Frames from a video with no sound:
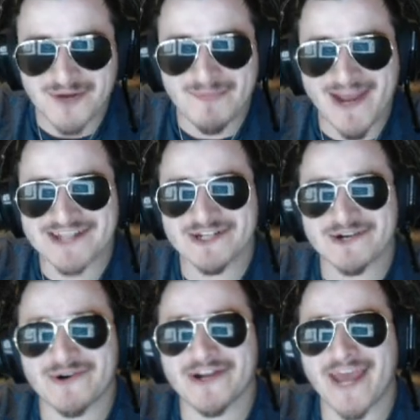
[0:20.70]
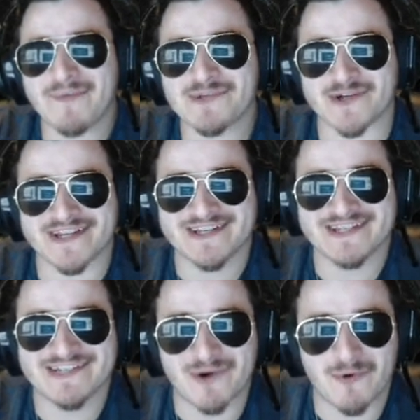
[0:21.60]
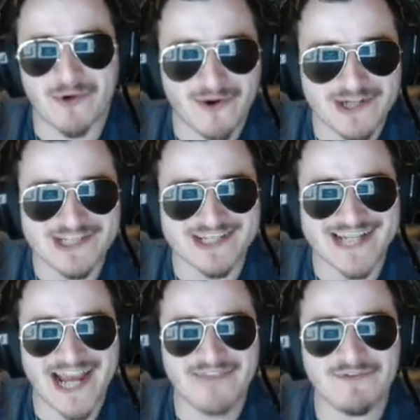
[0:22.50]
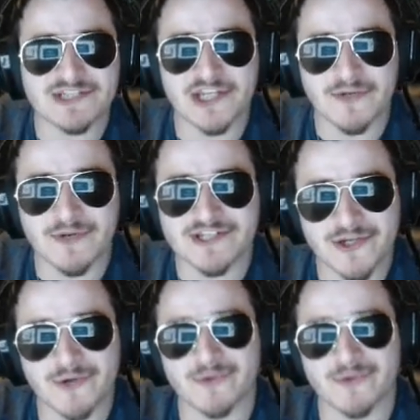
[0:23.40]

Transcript: back to Corona Chemistry, where we're going to dive into Unit 2.